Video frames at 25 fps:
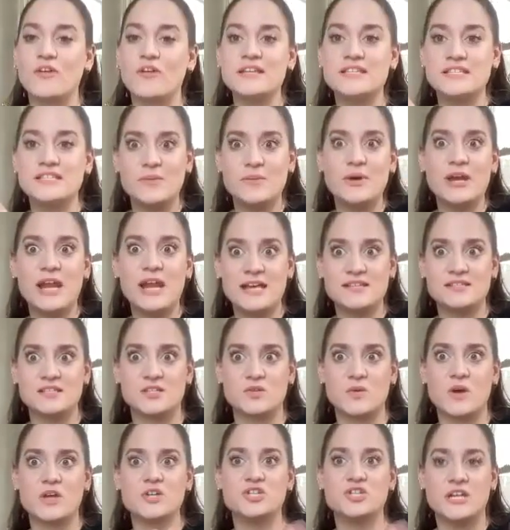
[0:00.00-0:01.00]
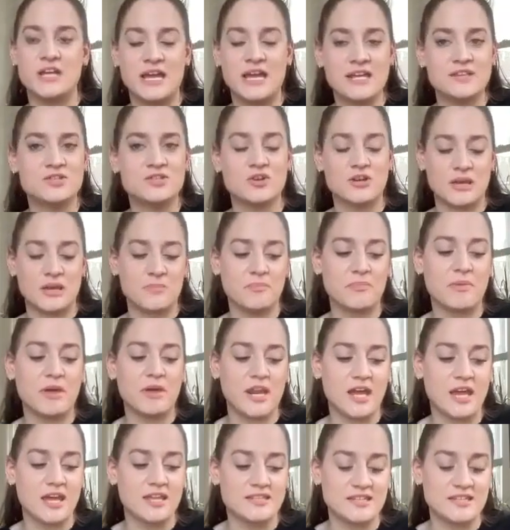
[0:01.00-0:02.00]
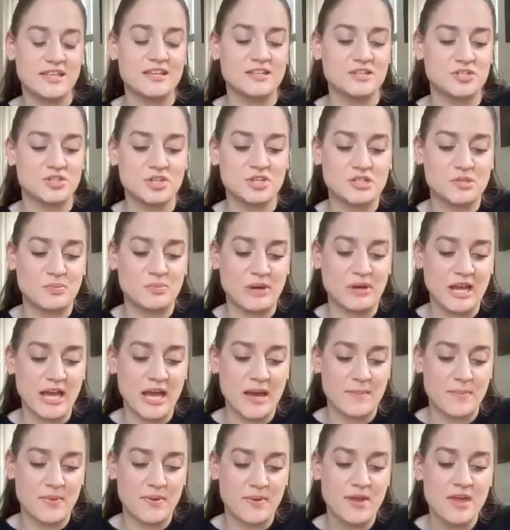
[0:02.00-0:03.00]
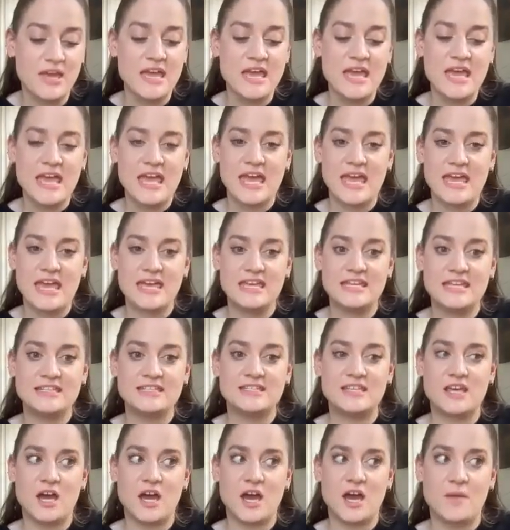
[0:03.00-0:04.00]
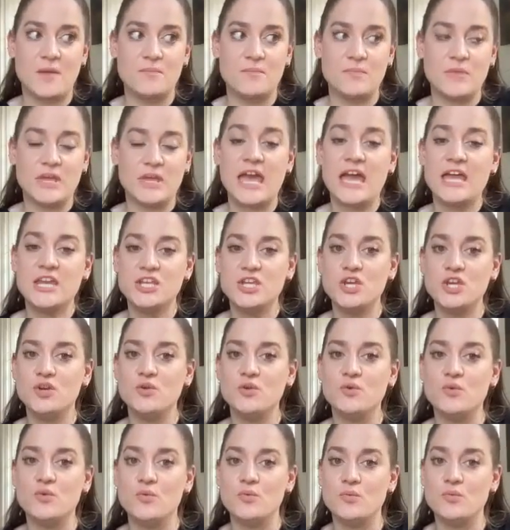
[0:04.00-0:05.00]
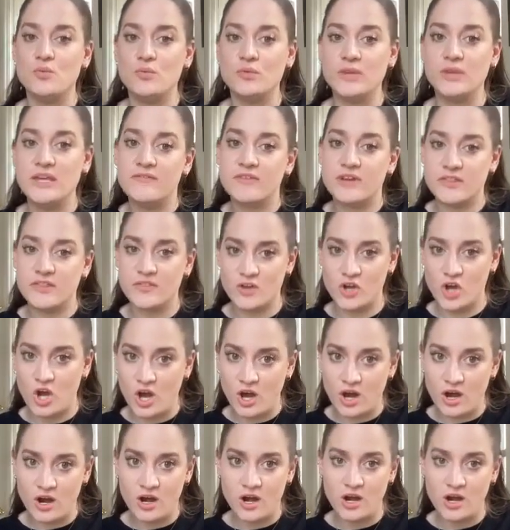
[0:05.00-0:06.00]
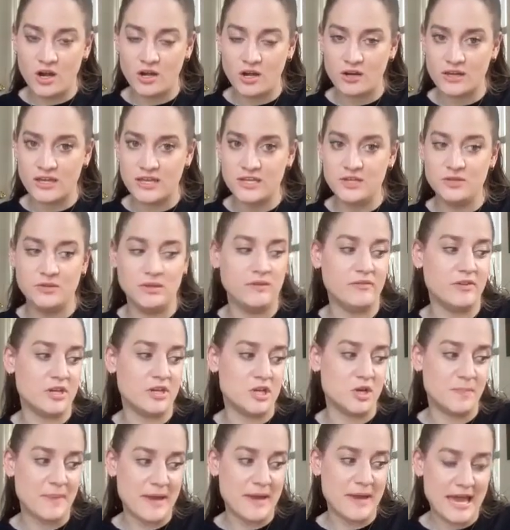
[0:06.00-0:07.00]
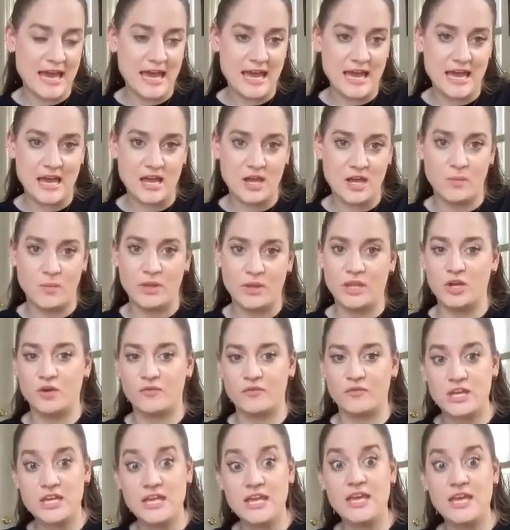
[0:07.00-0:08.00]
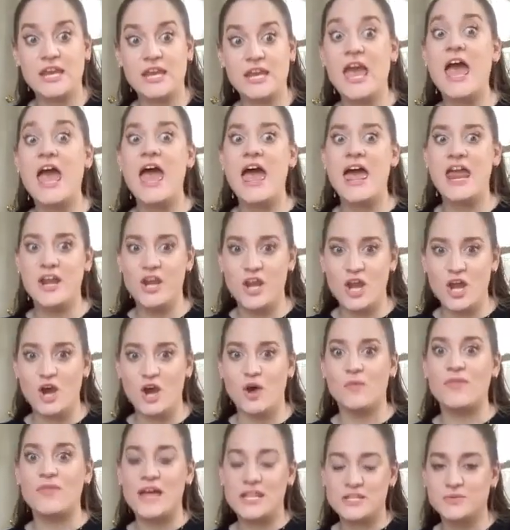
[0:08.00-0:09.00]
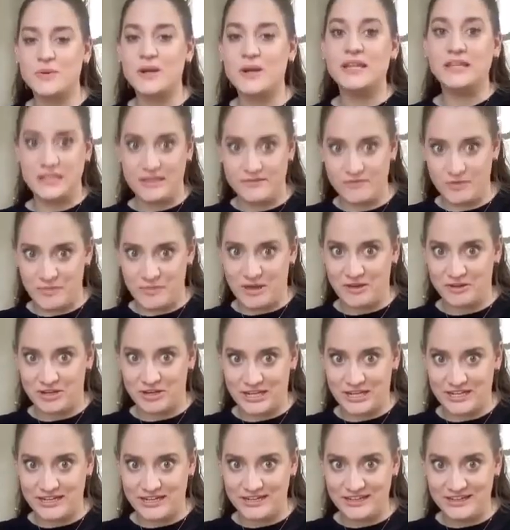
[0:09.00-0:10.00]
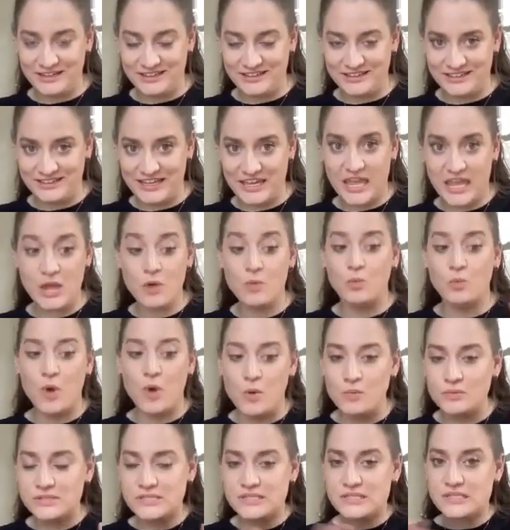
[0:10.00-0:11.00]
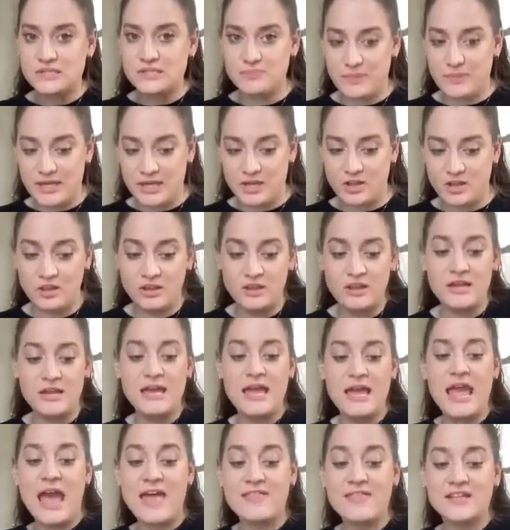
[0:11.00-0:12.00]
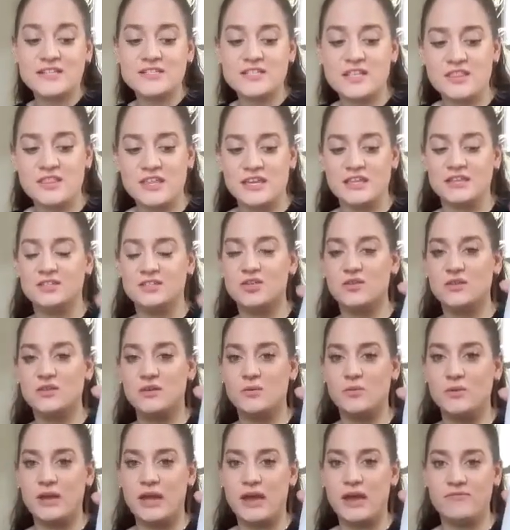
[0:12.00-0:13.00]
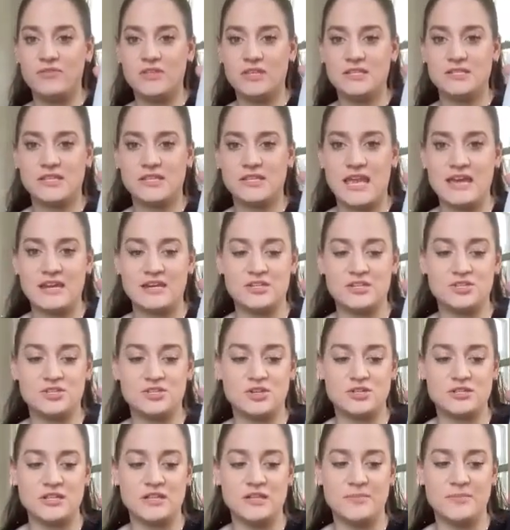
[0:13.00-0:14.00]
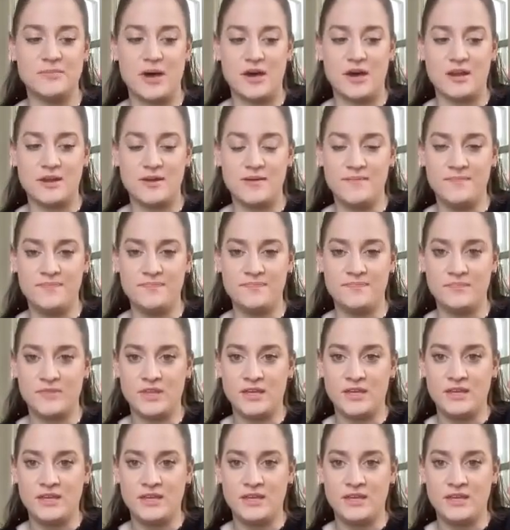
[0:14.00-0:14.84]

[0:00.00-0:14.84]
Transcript: And someone asked this question, I answered it, but I think it's good to bring up. is, can you leave it in the car? Can you leave it in your bag? Will it overheat? And no, that's what I love about it. Like it won't spill. And that's the thing. So we have these canisters in the bottom.